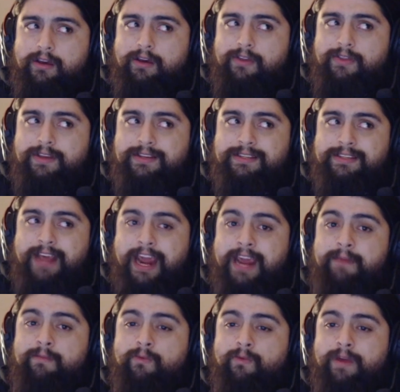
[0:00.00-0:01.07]
the
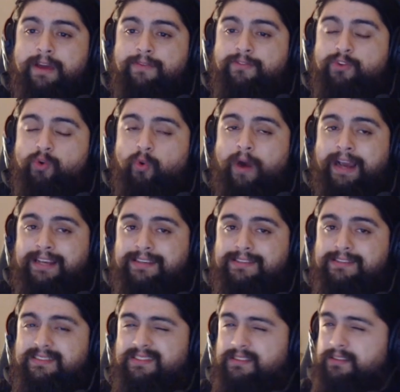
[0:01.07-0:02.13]
same riff
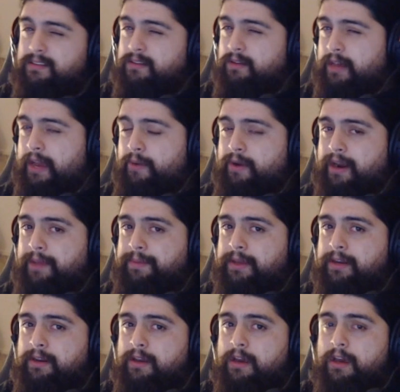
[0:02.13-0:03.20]
twice. You get what I
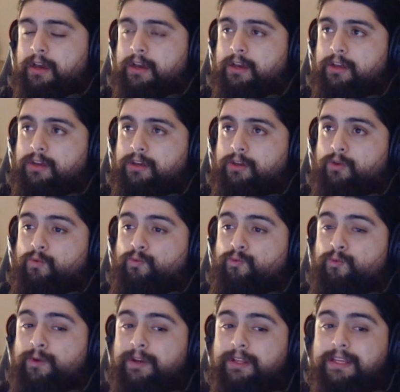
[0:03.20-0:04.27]
mean? You
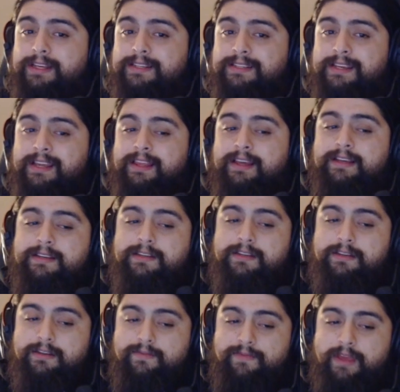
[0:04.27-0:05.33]
really see
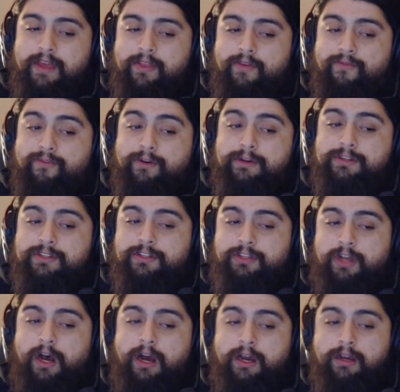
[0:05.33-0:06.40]
this in the first
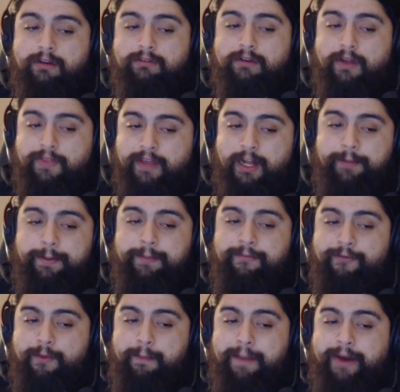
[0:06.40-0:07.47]
song on the album,
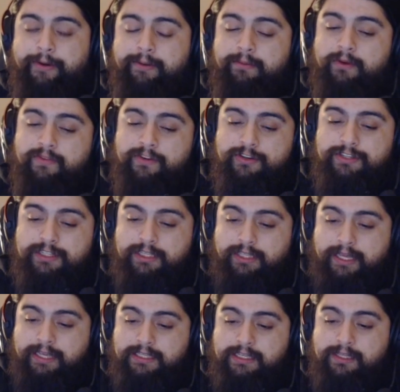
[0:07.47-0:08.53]
From Mountain Movers to
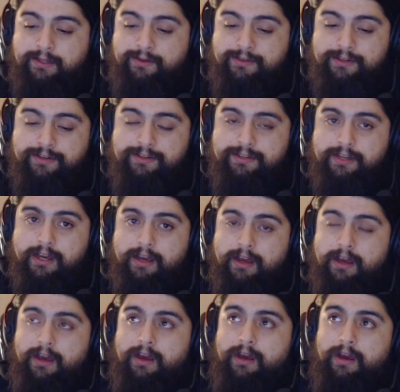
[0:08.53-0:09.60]
Lazy Losers,
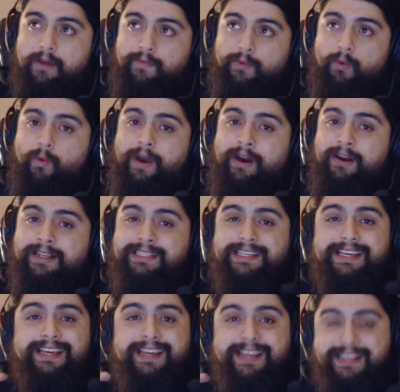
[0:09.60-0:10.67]
where it's
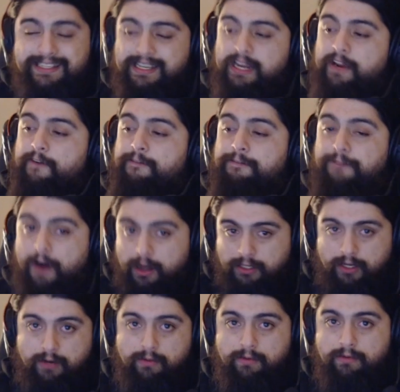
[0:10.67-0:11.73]
easy to
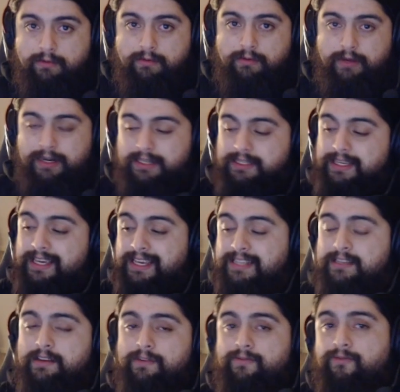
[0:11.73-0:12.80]
follow and it's
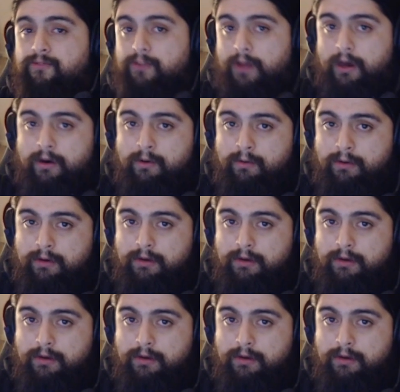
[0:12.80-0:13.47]
easy to flow,